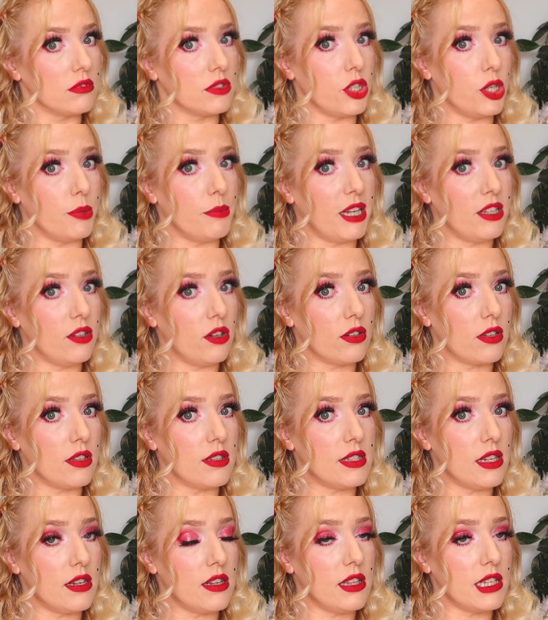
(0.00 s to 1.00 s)
You may not
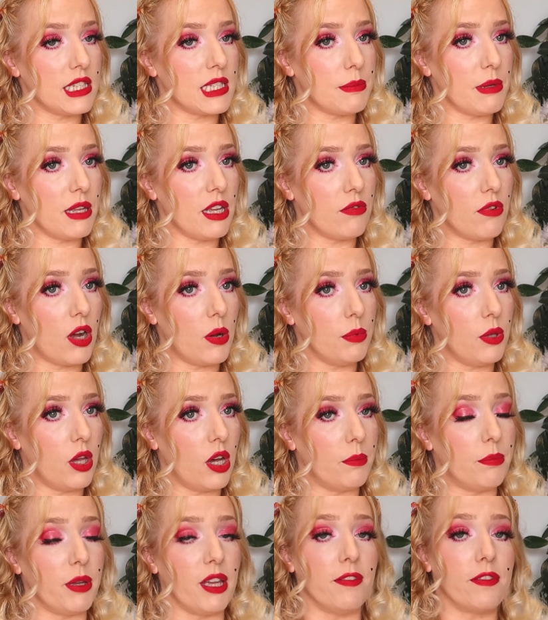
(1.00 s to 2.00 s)
consider this to be a
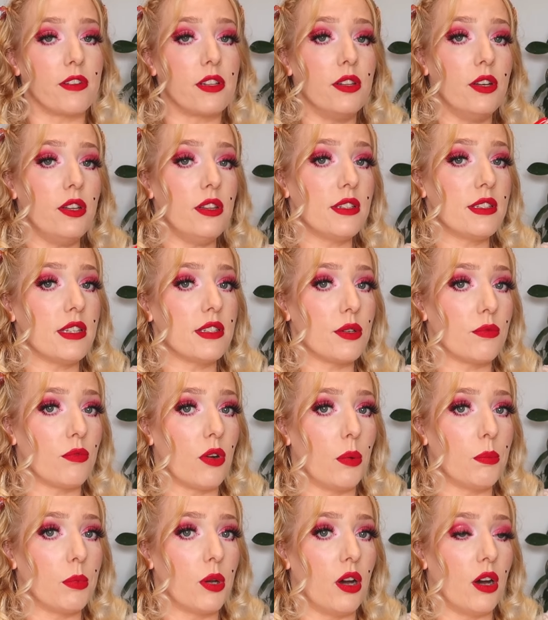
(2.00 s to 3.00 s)
rom-com, but if Clueless is a
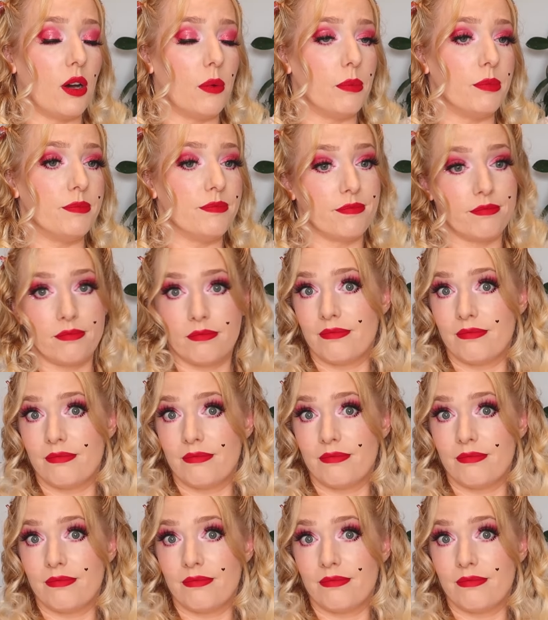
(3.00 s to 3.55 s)
rom-com,